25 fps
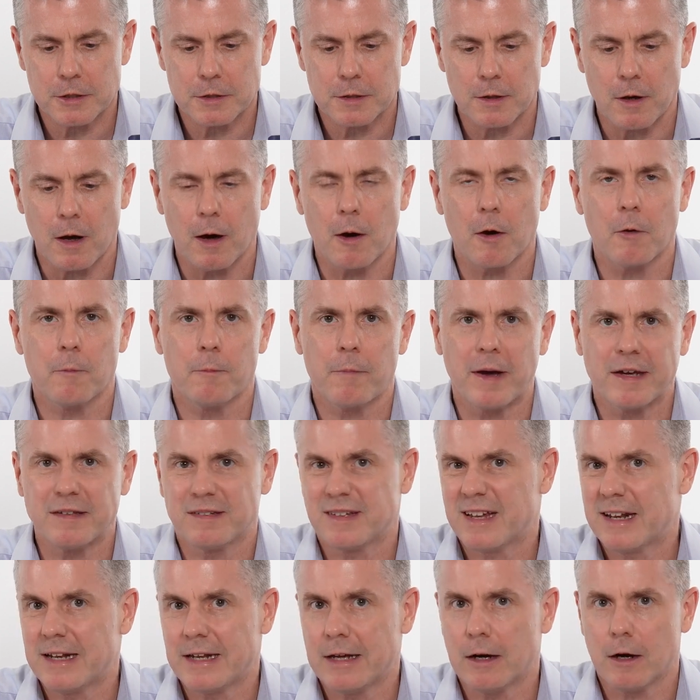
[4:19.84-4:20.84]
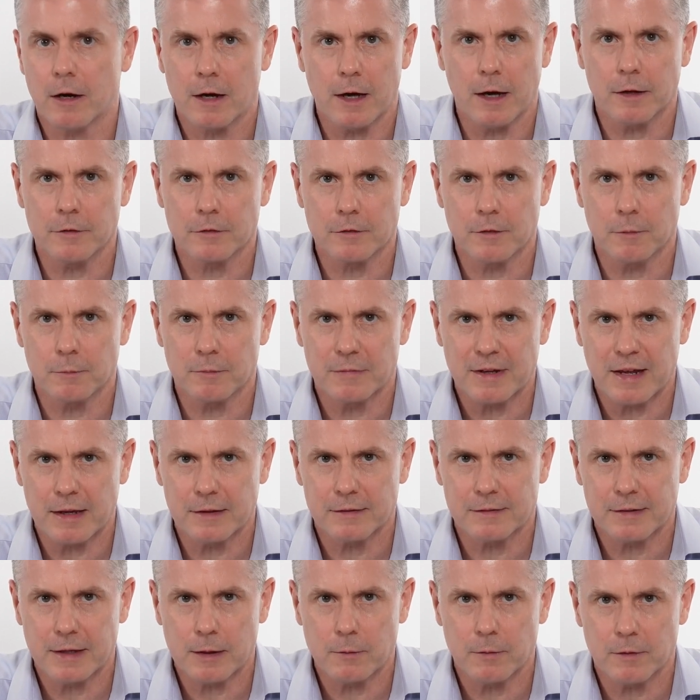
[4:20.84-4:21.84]
is basically our custom
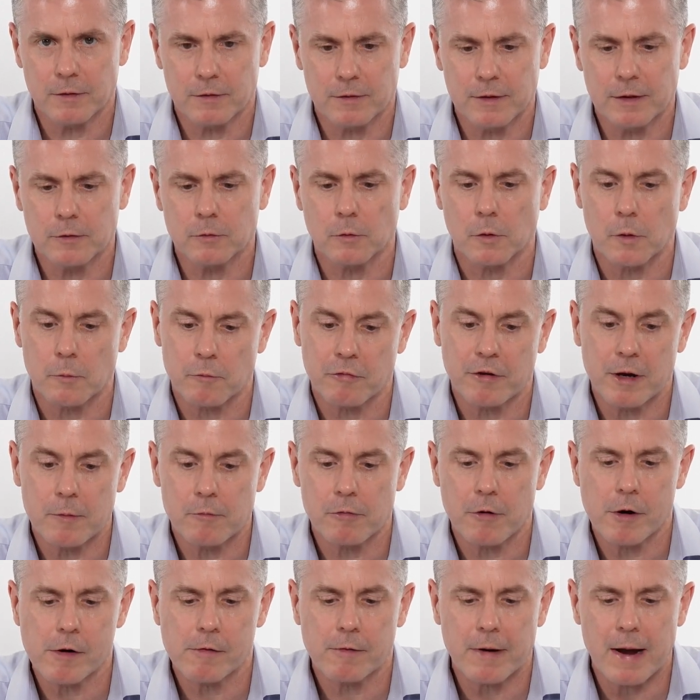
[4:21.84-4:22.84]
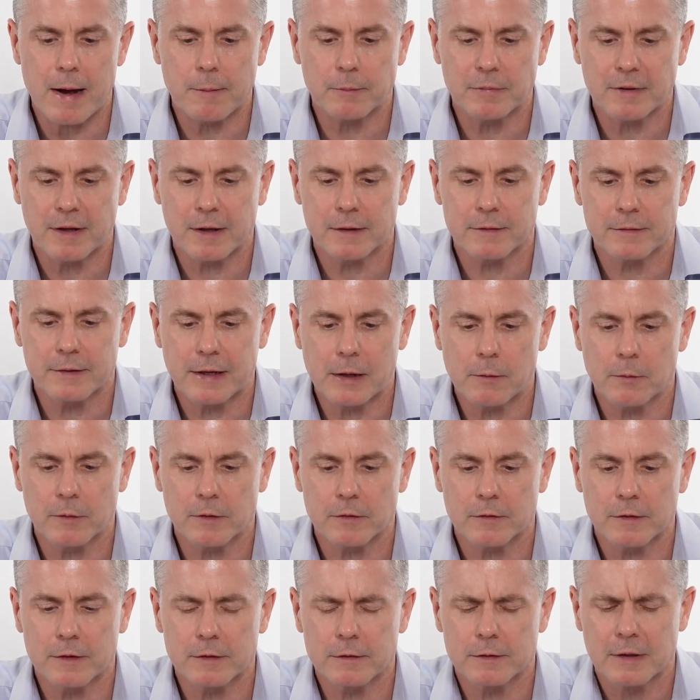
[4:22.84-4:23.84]
test sequences or the pre-programmed test
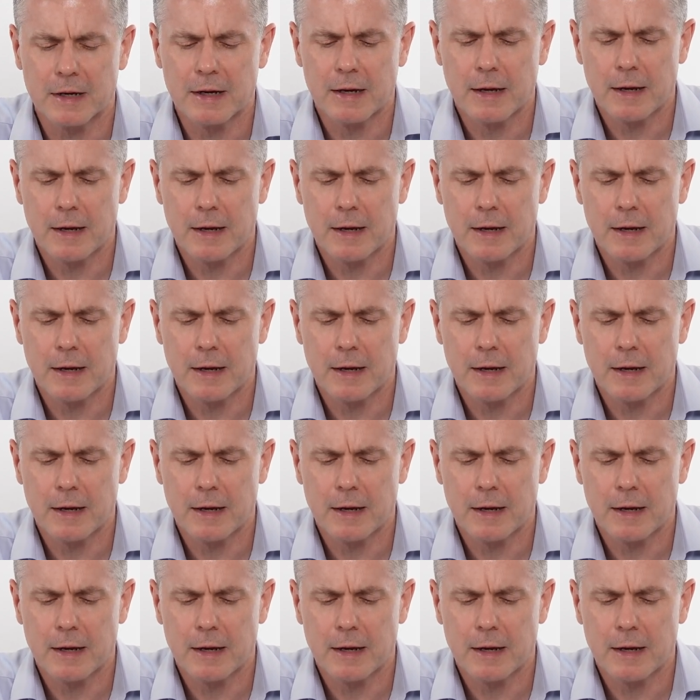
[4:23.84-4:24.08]
sequences.